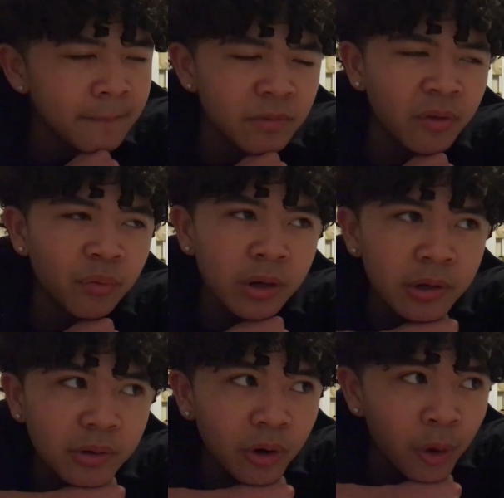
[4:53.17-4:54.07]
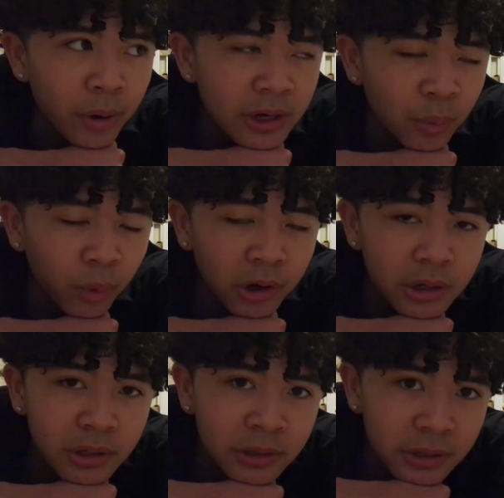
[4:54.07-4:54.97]
if we already
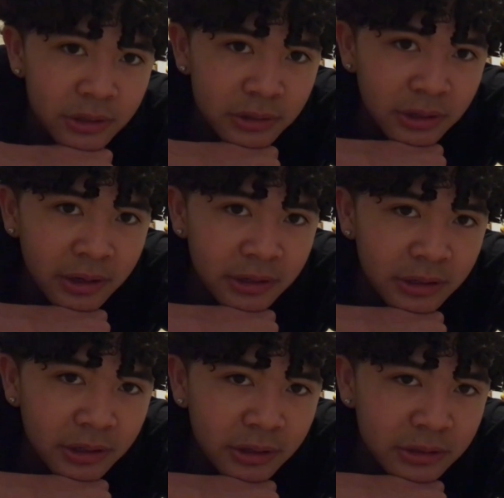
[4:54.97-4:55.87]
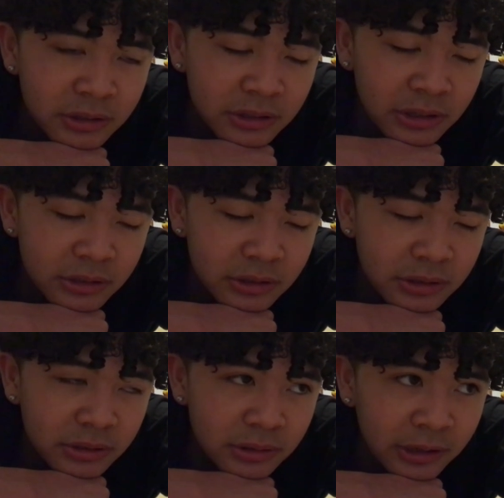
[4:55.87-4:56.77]
work good and nothing
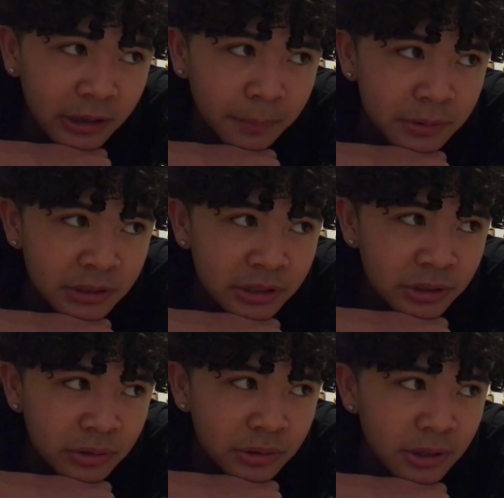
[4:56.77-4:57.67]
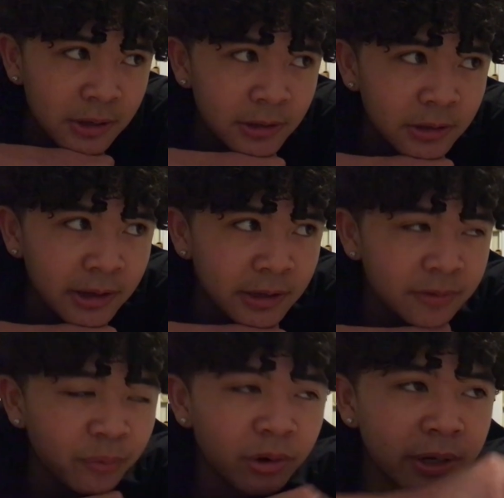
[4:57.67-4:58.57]
stunts like our potential. Like
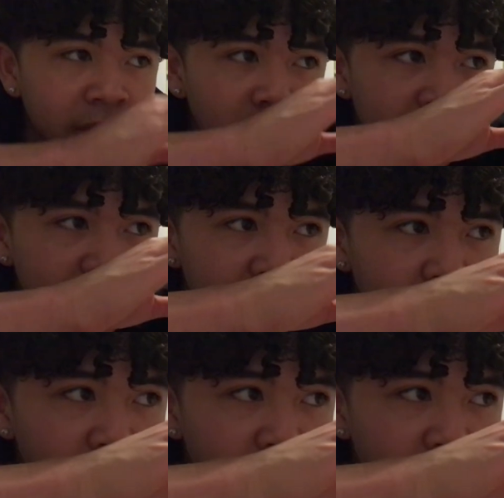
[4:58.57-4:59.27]
if we're either still